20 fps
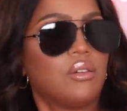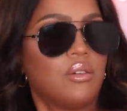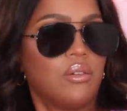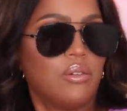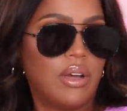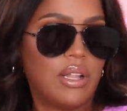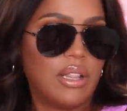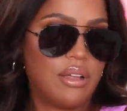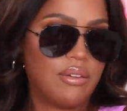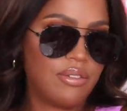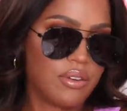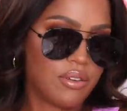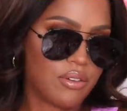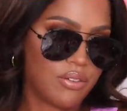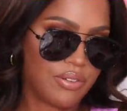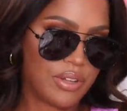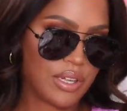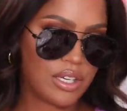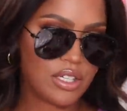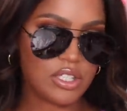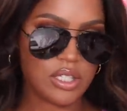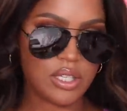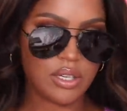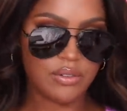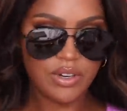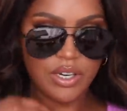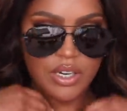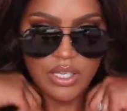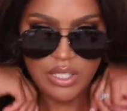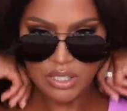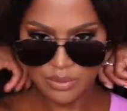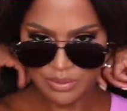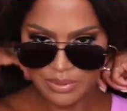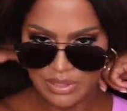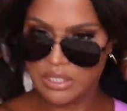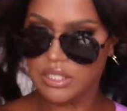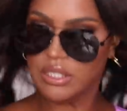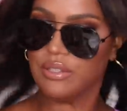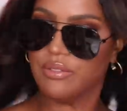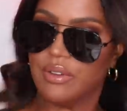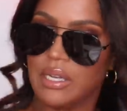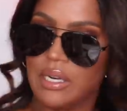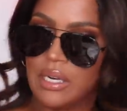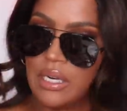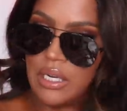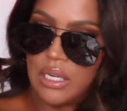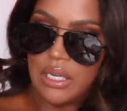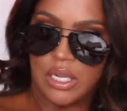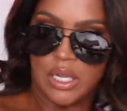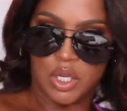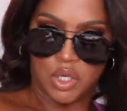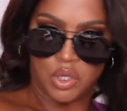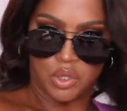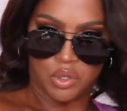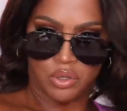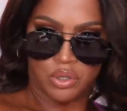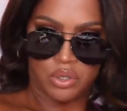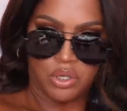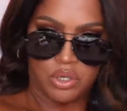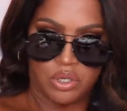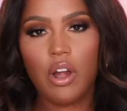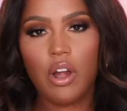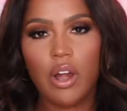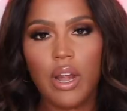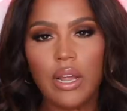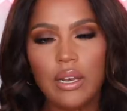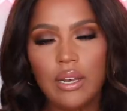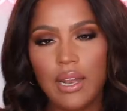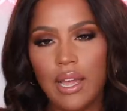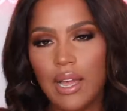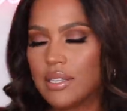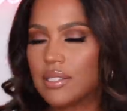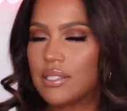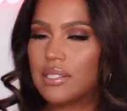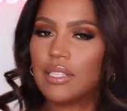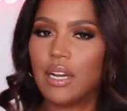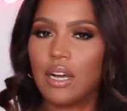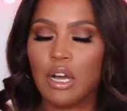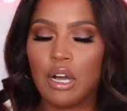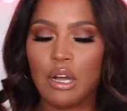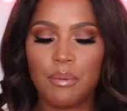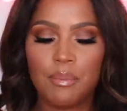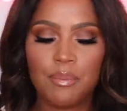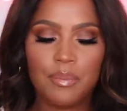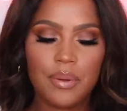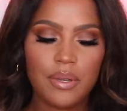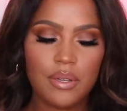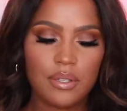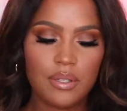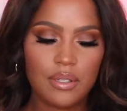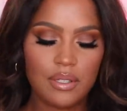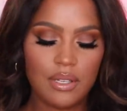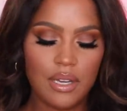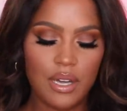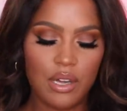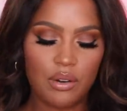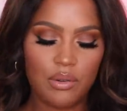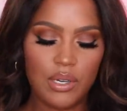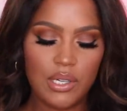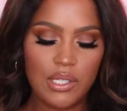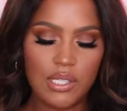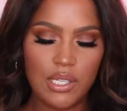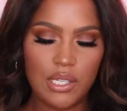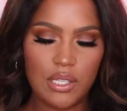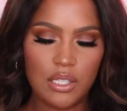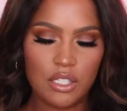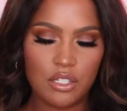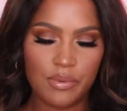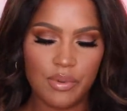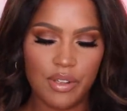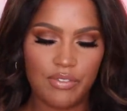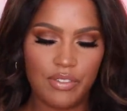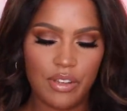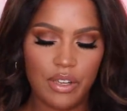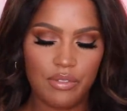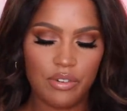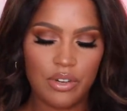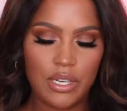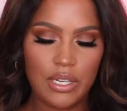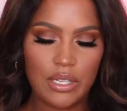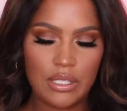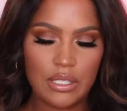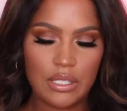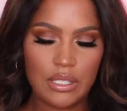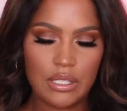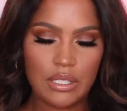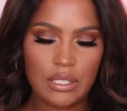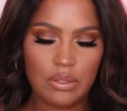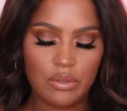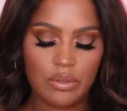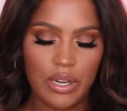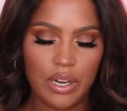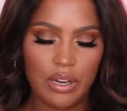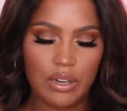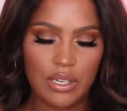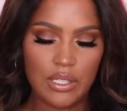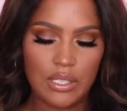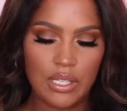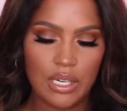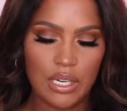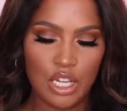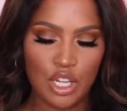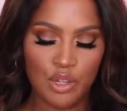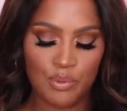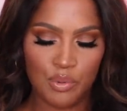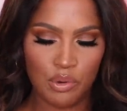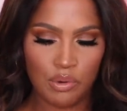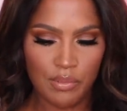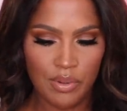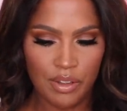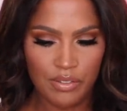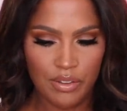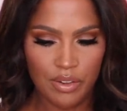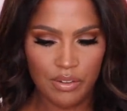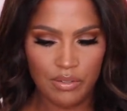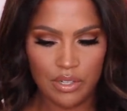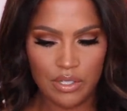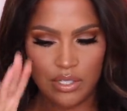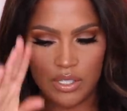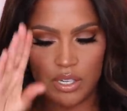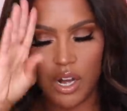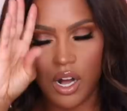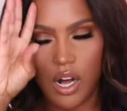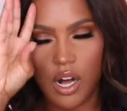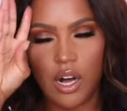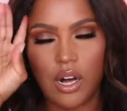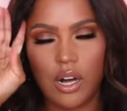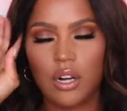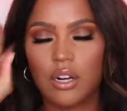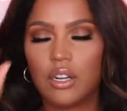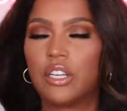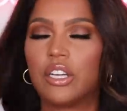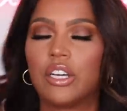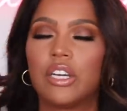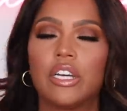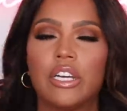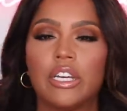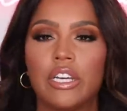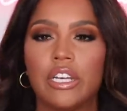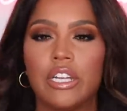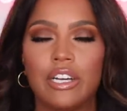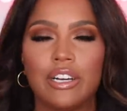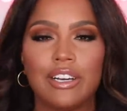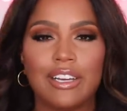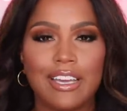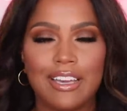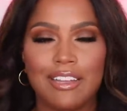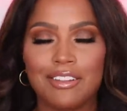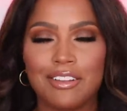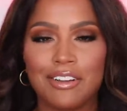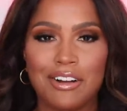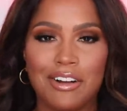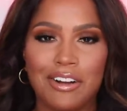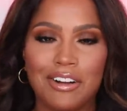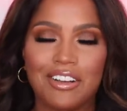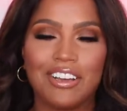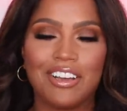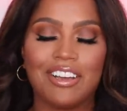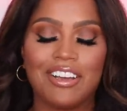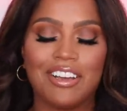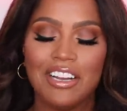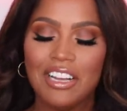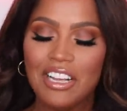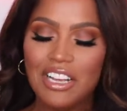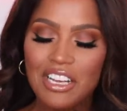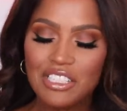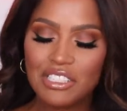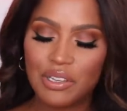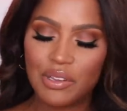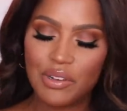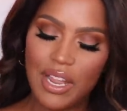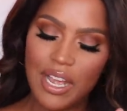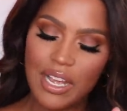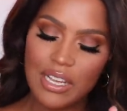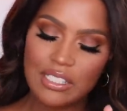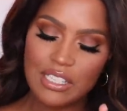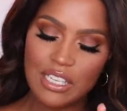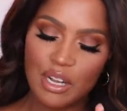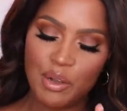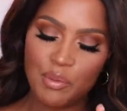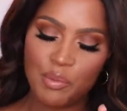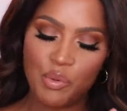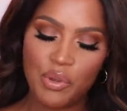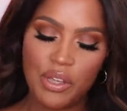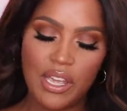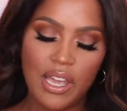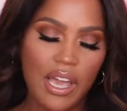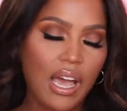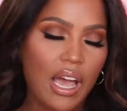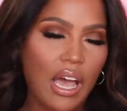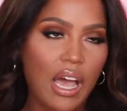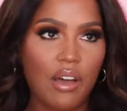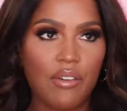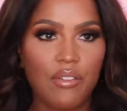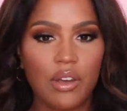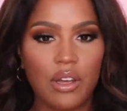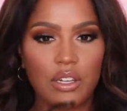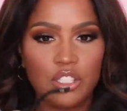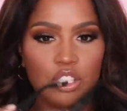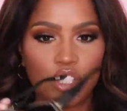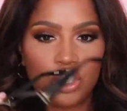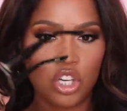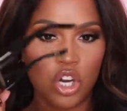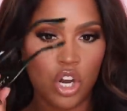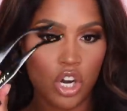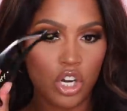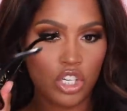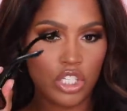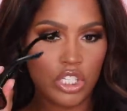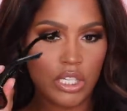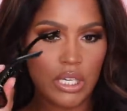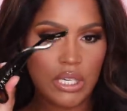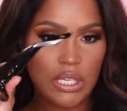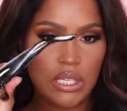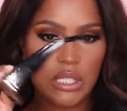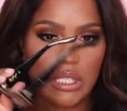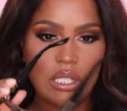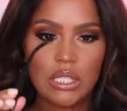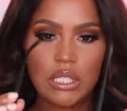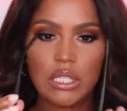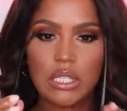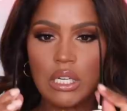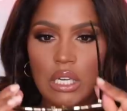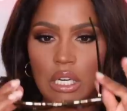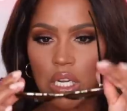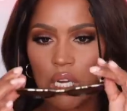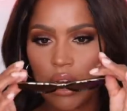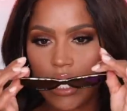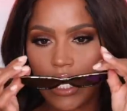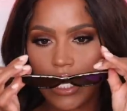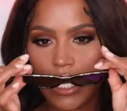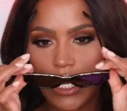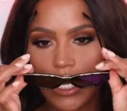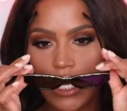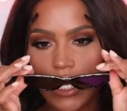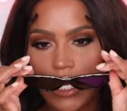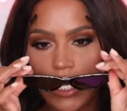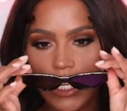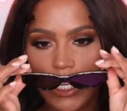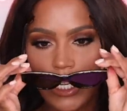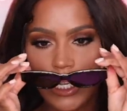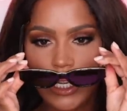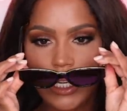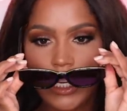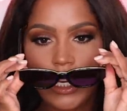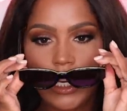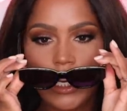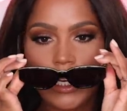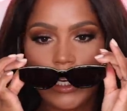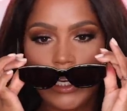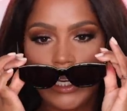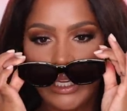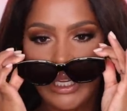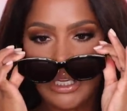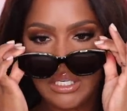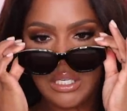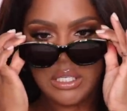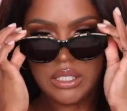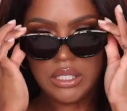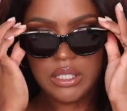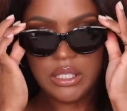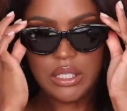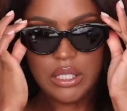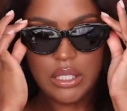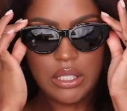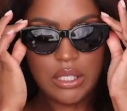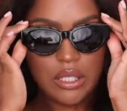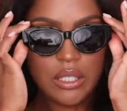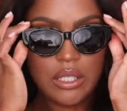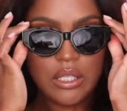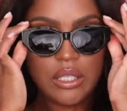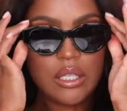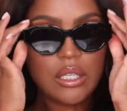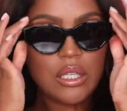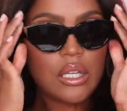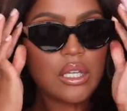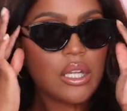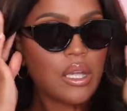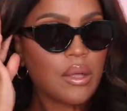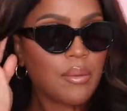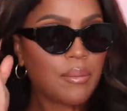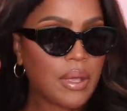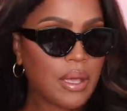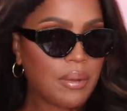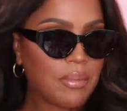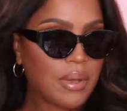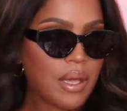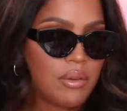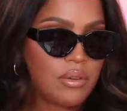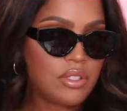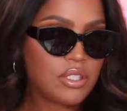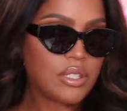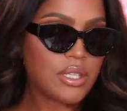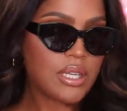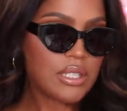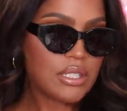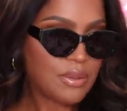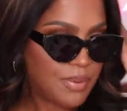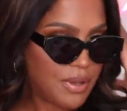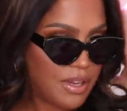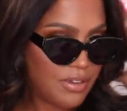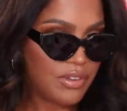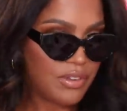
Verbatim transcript: Oh, I love the reflection. Very expensive, honey. Oh. All right, next up. I don't want to say these are my favorites. Wait, I already said a couple were my favorites. They're all good. Okay, they're all good. So next up we have Charge It. Okay, honey. Uh, Ma'am, how would you like to pay